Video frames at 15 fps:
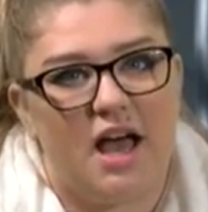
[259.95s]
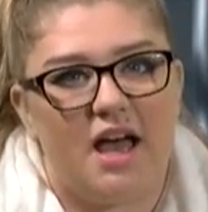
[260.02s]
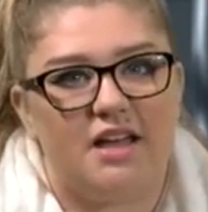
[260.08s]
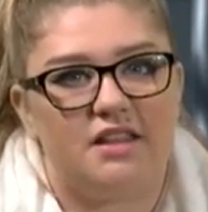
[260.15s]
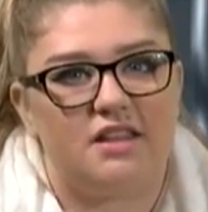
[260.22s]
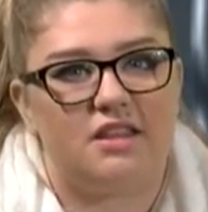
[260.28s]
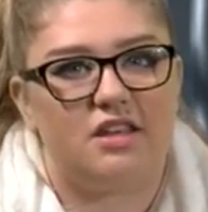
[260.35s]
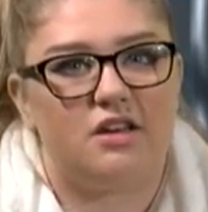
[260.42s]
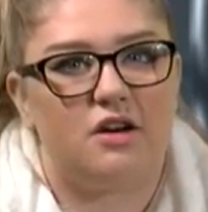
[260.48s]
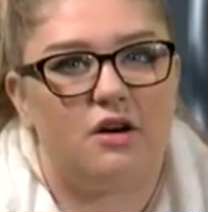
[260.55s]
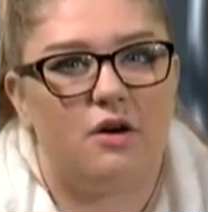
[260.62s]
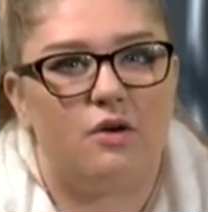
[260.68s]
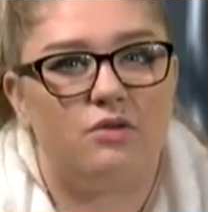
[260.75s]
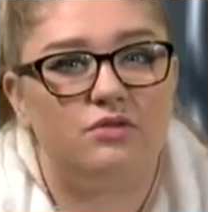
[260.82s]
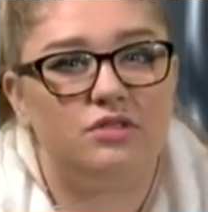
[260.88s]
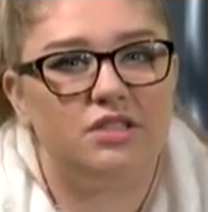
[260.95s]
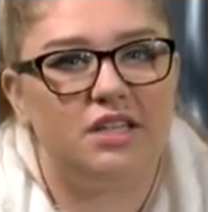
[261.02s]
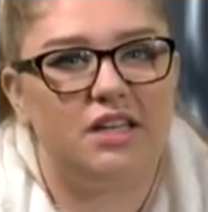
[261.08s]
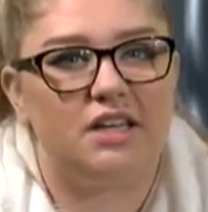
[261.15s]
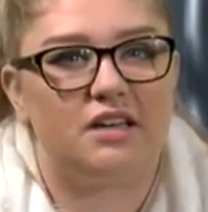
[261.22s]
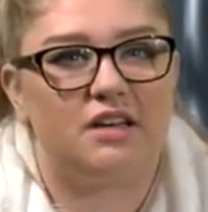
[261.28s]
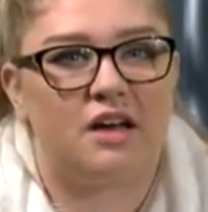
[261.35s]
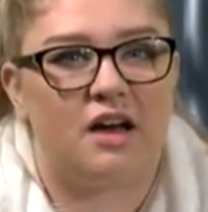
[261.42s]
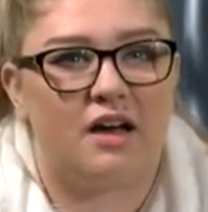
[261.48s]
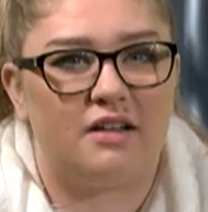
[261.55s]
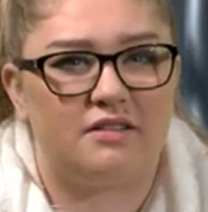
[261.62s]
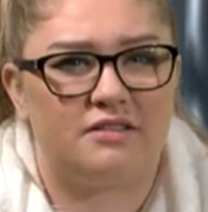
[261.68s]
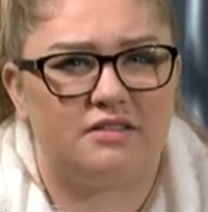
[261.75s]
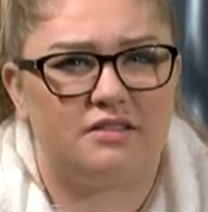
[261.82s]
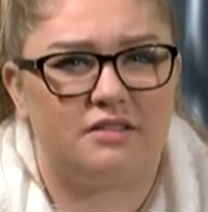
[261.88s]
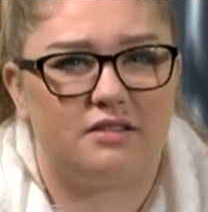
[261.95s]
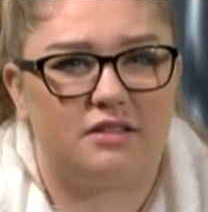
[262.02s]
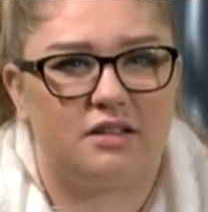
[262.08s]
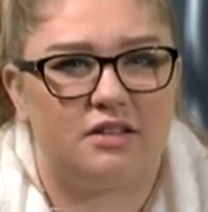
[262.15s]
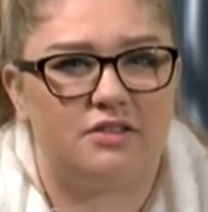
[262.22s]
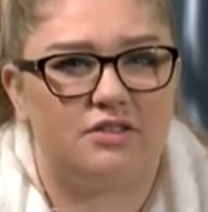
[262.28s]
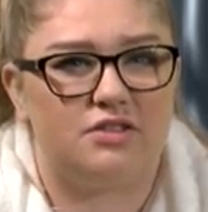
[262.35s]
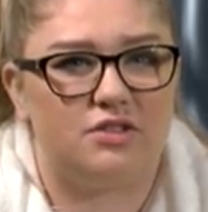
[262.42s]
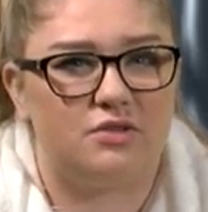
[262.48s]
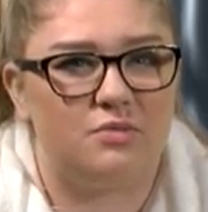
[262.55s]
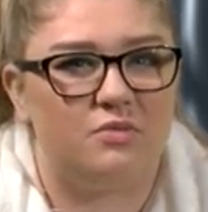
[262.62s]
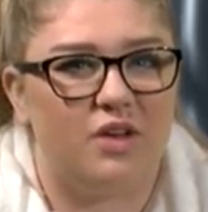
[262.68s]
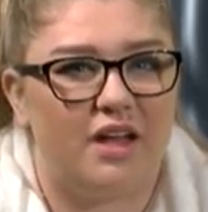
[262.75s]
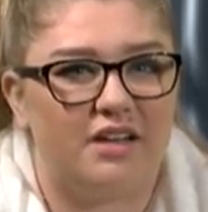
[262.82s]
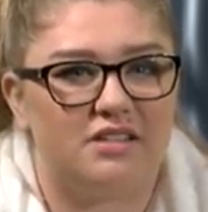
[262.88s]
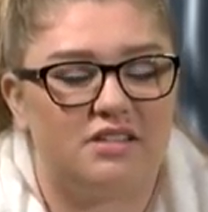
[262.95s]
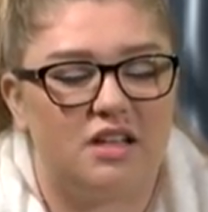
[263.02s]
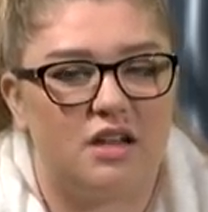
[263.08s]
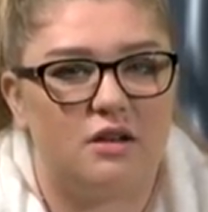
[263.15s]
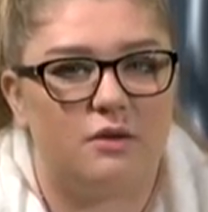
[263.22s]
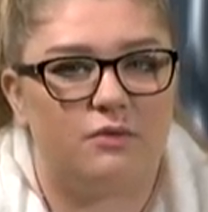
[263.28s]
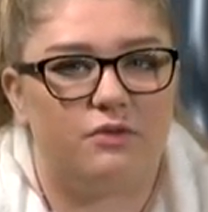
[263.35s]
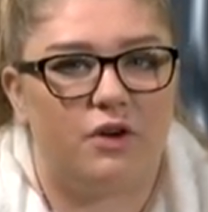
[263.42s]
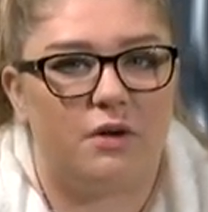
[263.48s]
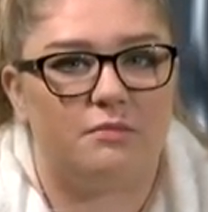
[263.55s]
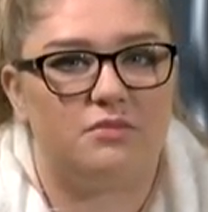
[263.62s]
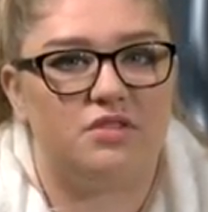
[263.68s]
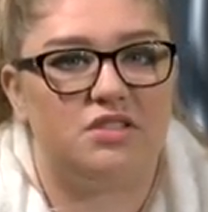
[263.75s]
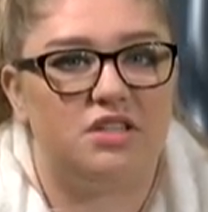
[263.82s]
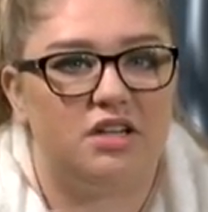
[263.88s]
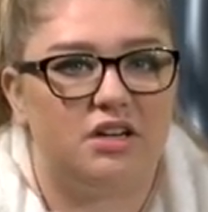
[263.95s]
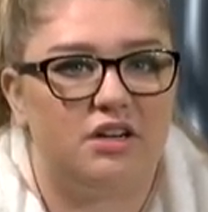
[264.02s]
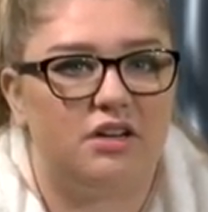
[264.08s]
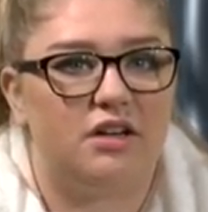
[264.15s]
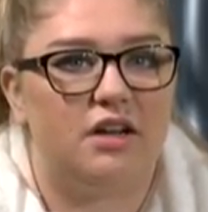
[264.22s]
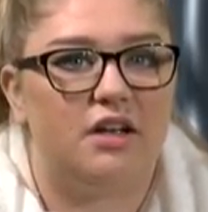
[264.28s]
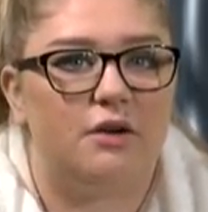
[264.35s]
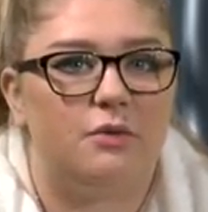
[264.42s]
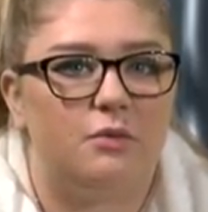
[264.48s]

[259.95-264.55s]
And the only con consume venison from deer